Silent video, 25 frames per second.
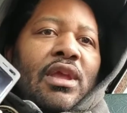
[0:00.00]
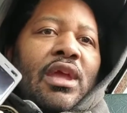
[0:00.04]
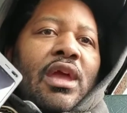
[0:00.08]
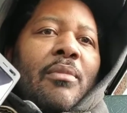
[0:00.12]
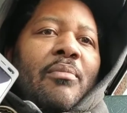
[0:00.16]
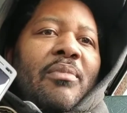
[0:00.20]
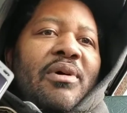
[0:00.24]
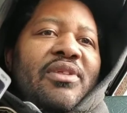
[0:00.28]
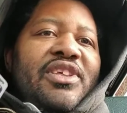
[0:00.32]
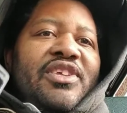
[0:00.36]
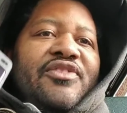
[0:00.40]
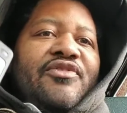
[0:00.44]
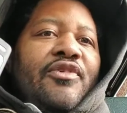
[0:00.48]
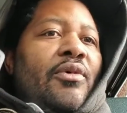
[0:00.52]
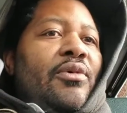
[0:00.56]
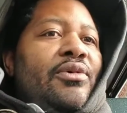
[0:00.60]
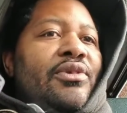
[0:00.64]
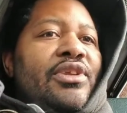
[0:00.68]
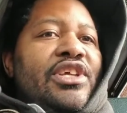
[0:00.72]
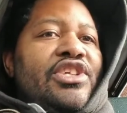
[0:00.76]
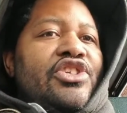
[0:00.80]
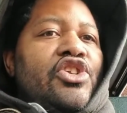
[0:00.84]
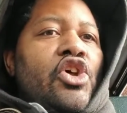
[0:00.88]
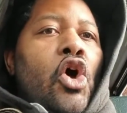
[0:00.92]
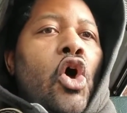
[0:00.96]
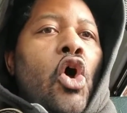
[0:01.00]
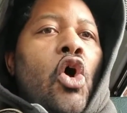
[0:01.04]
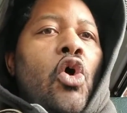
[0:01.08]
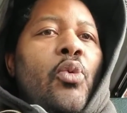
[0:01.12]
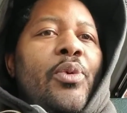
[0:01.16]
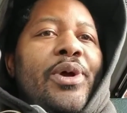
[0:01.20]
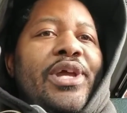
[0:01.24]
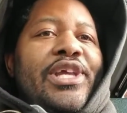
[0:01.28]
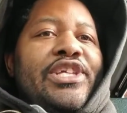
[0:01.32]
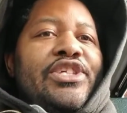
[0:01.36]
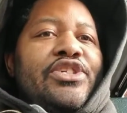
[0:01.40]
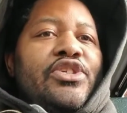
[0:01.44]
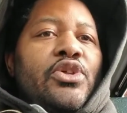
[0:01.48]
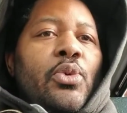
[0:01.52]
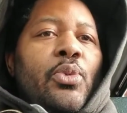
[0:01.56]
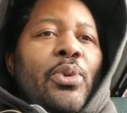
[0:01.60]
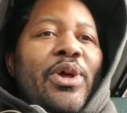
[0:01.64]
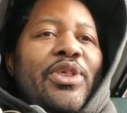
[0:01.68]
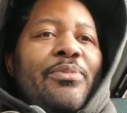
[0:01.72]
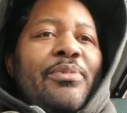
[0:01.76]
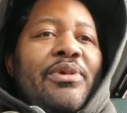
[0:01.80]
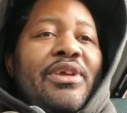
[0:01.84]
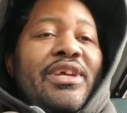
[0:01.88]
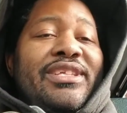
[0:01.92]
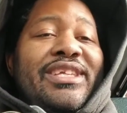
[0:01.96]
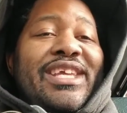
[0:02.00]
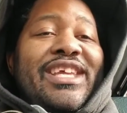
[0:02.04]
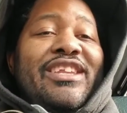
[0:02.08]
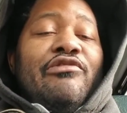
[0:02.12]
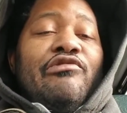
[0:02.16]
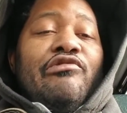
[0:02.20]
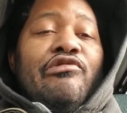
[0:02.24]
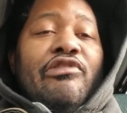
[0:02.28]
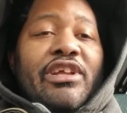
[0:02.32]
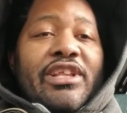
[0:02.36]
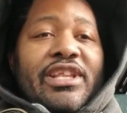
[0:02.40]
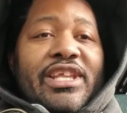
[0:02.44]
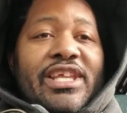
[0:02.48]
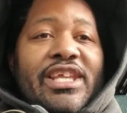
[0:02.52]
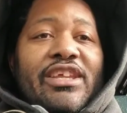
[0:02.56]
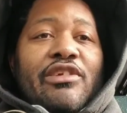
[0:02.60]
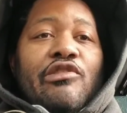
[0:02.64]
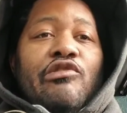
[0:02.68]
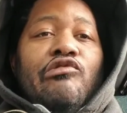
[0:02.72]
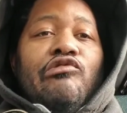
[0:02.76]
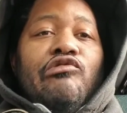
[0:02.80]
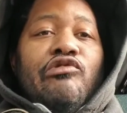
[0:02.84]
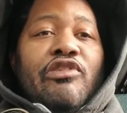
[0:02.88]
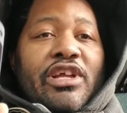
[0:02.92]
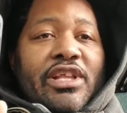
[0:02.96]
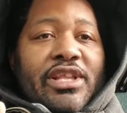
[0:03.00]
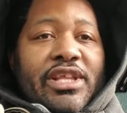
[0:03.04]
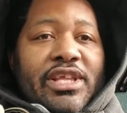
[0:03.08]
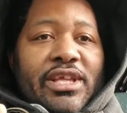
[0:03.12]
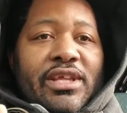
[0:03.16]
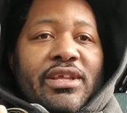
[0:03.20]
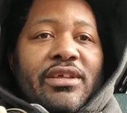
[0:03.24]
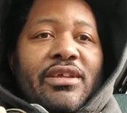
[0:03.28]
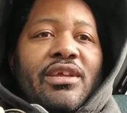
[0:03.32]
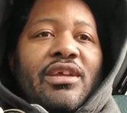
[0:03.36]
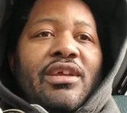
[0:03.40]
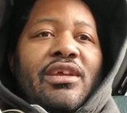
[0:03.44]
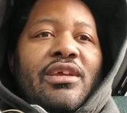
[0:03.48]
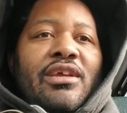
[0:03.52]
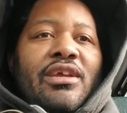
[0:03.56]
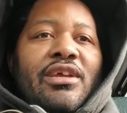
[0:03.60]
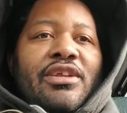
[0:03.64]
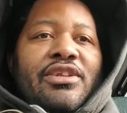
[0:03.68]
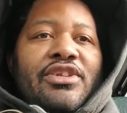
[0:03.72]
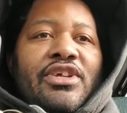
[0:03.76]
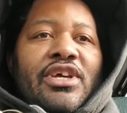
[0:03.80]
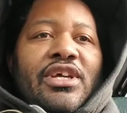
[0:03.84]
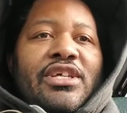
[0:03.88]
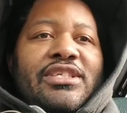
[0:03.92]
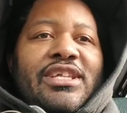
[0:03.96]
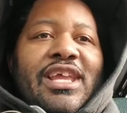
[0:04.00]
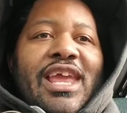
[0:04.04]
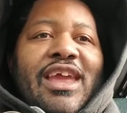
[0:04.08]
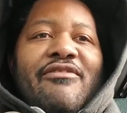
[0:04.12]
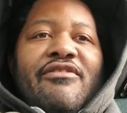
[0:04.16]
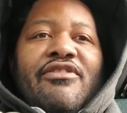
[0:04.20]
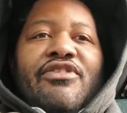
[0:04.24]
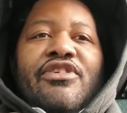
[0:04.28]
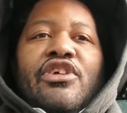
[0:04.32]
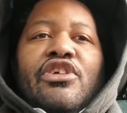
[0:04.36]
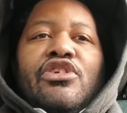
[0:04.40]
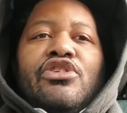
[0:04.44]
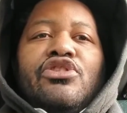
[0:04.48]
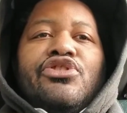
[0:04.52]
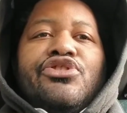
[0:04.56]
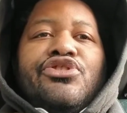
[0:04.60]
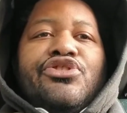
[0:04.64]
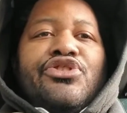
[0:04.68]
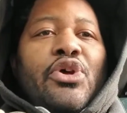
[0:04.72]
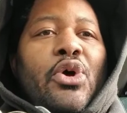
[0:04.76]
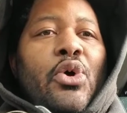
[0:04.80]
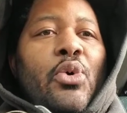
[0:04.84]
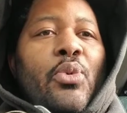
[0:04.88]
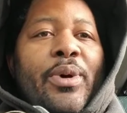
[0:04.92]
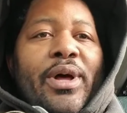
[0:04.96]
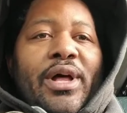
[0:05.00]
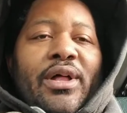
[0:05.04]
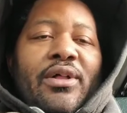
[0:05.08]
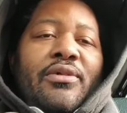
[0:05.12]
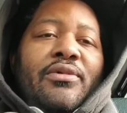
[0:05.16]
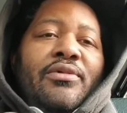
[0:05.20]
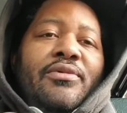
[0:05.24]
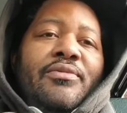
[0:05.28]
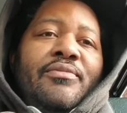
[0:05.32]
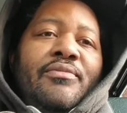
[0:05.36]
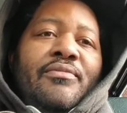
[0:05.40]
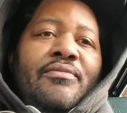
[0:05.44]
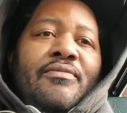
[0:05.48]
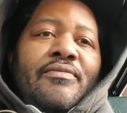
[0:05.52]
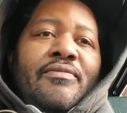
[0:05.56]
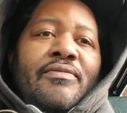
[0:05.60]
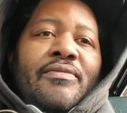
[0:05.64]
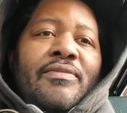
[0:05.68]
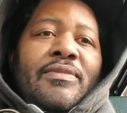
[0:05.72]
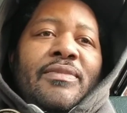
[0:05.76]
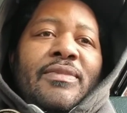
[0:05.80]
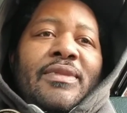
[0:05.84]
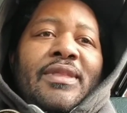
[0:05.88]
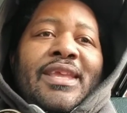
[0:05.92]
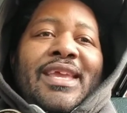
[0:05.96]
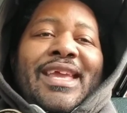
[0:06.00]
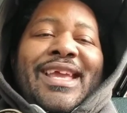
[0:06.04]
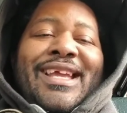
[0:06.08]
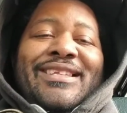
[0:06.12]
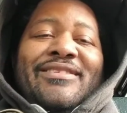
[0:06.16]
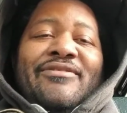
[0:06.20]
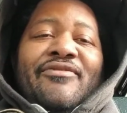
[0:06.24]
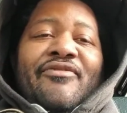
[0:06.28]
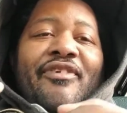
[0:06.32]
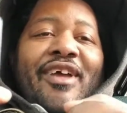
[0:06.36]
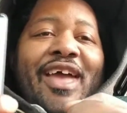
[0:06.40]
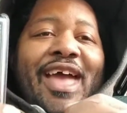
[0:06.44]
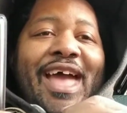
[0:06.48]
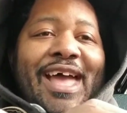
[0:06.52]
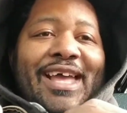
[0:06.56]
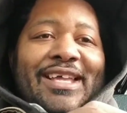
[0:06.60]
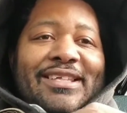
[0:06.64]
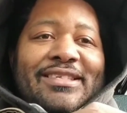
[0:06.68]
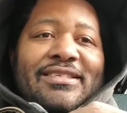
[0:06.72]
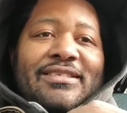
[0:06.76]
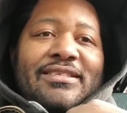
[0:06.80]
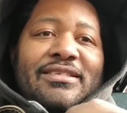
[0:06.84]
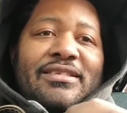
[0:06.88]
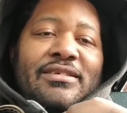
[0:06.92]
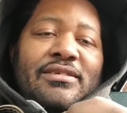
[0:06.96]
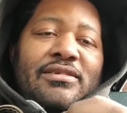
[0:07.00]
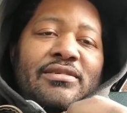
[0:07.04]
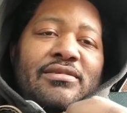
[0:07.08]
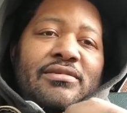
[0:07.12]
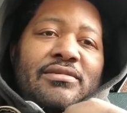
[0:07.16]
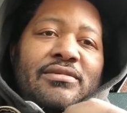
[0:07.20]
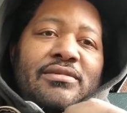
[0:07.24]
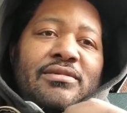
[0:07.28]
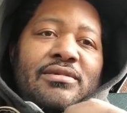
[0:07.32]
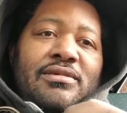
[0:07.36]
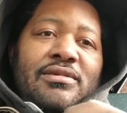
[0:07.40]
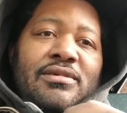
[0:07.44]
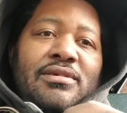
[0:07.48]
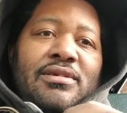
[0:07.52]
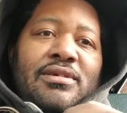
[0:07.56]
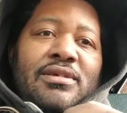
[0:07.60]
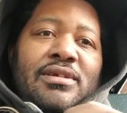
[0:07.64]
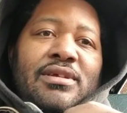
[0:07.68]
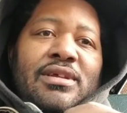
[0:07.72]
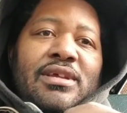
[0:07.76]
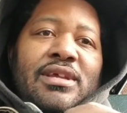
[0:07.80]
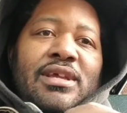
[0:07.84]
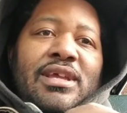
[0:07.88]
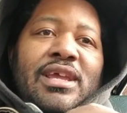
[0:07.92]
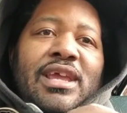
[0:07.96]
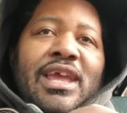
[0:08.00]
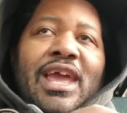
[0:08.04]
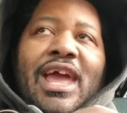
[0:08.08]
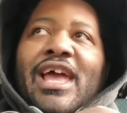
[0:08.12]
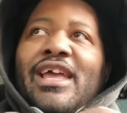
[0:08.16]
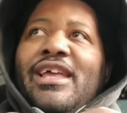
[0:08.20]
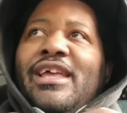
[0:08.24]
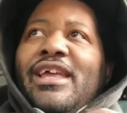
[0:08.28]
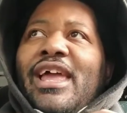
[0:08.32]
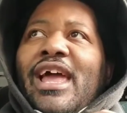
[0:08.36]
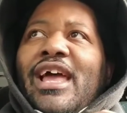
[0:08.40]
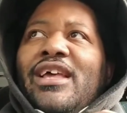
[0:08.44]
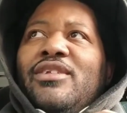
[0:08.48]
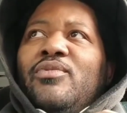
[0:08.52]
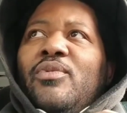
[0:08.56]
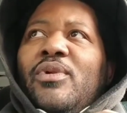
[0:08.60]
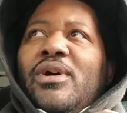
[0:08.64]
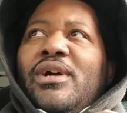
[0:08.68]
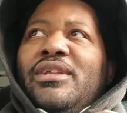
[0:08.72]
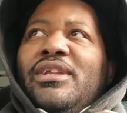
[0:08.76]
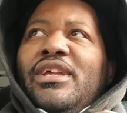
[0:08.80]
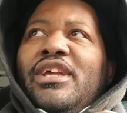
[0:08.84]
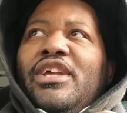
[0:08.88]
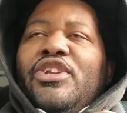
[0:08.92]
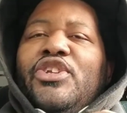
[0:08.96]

But this phone is always with me because it really, really does everything so well. It's fast. It has what?